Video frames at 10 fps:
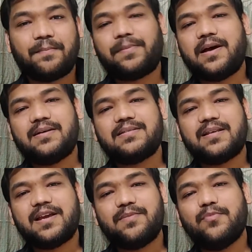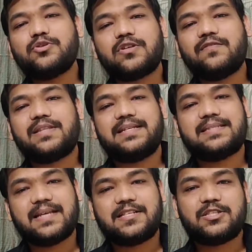Plus, in most of these
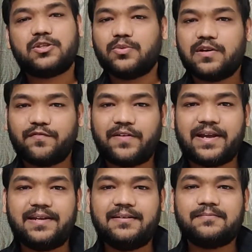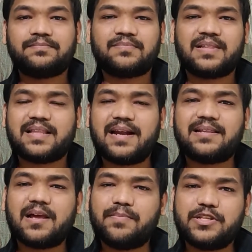sets, you will find that
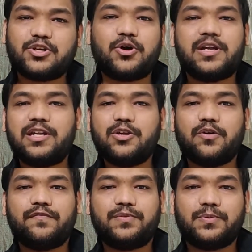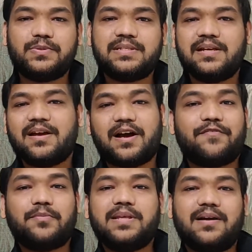a majority of those are
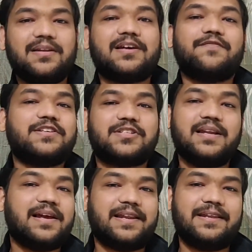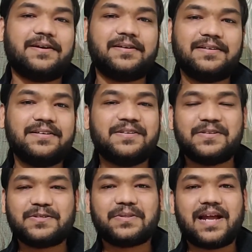from the unconventional arena.
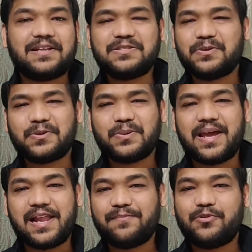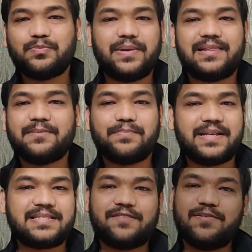So that is going to help you build the
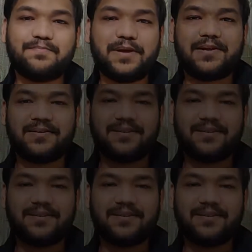base even better.